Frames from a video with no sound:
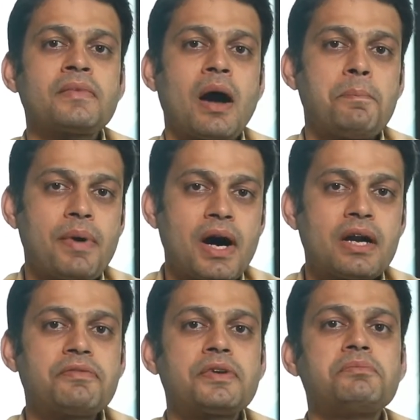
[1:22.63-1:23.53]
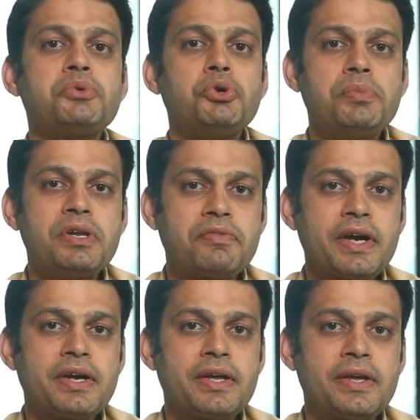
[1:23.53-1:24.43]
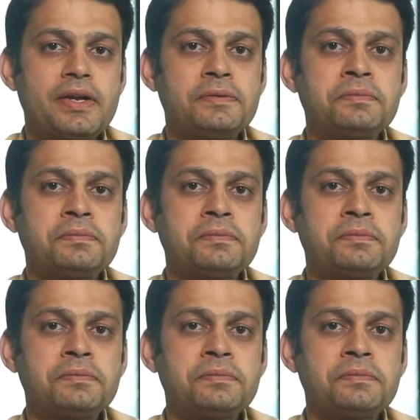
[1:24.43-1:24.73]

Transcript: apart from humidified air,